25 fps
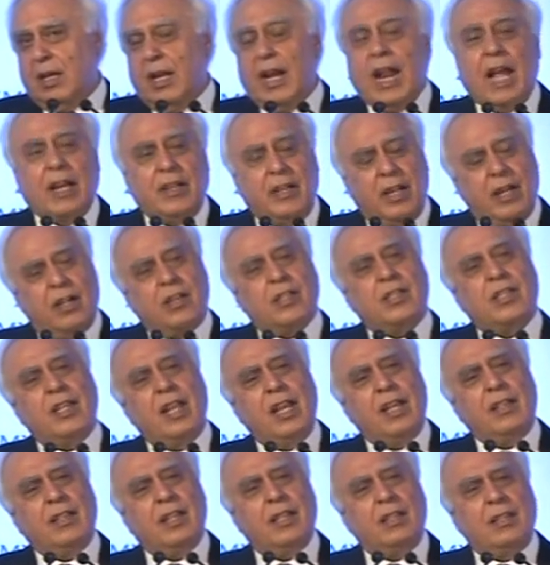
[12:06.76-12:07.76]
And I dare
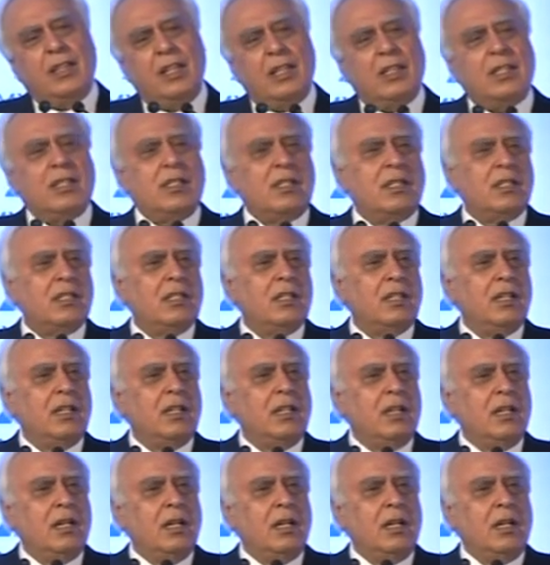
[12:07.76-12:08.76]
say that this
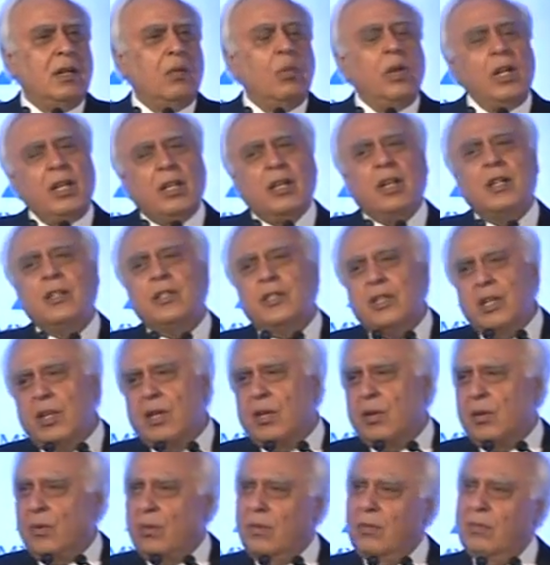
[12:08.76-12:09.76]
will
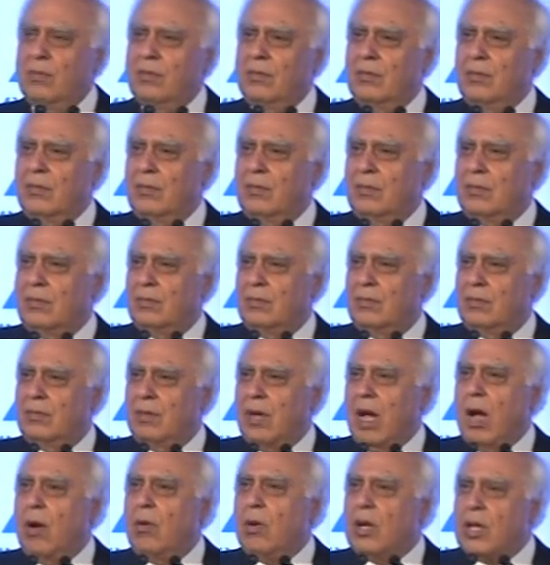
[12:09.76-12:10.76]
continue.
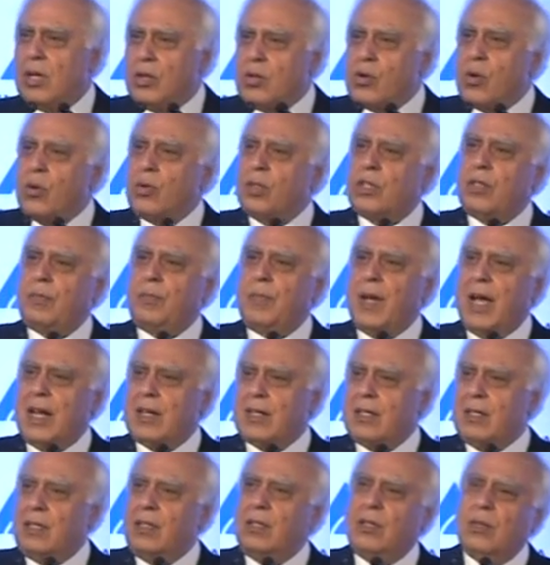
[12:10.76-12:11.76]
Our growth
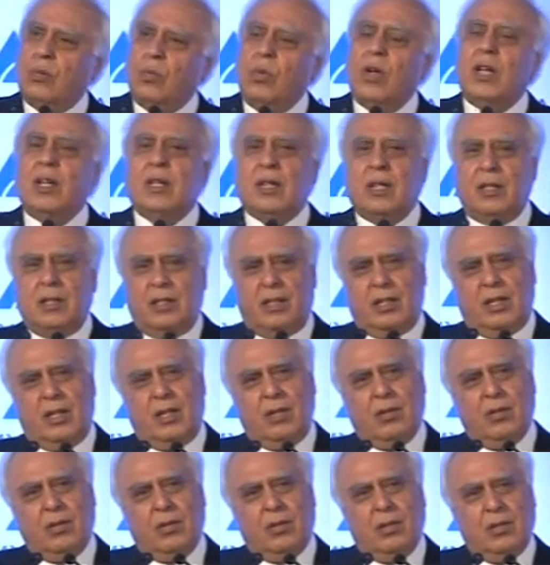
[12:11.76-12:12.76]
pattern will
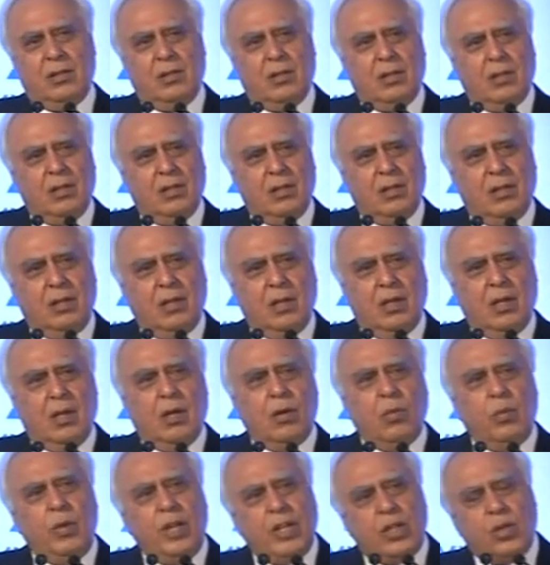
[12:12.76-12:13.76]
continue.
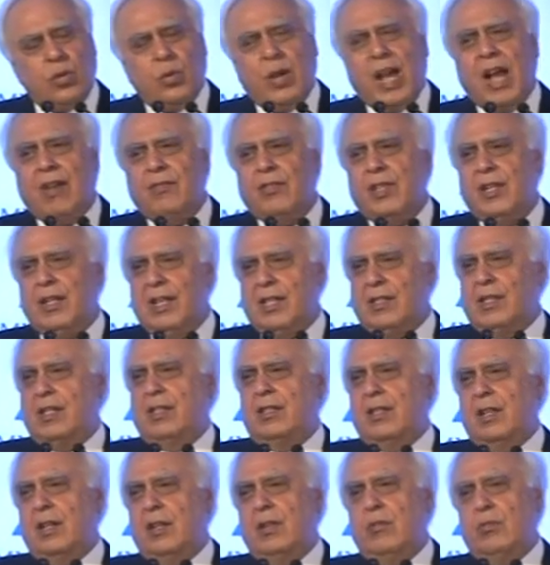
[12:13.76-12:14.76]
We do have the
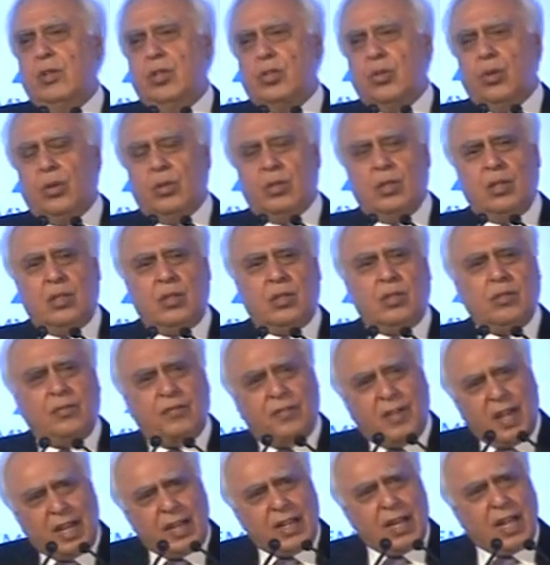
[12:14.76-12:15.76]
necessary resources to
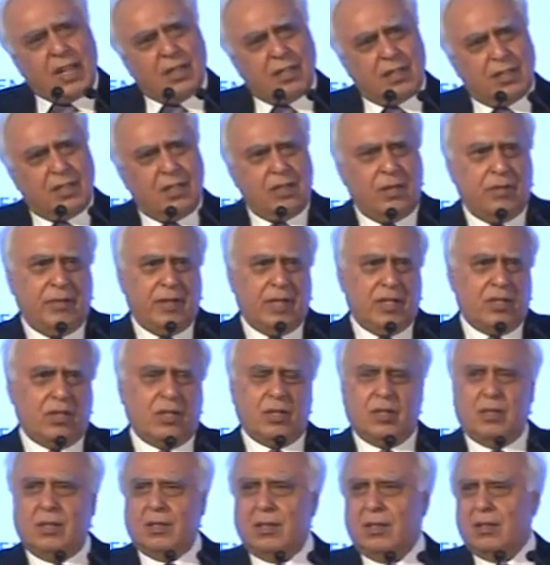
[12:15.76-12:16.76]
finance
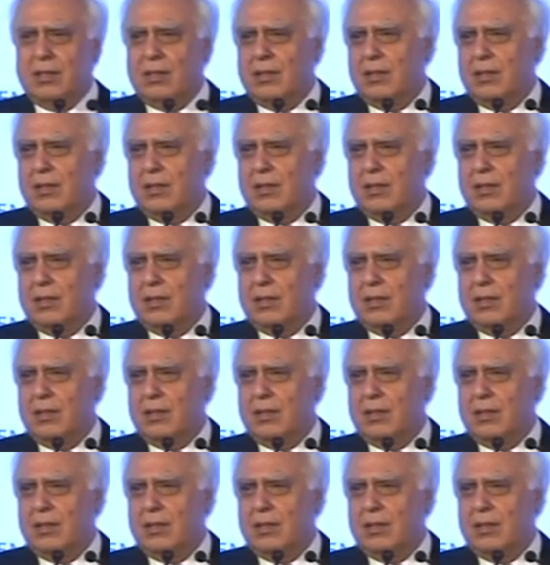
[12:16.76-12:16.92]
innovations,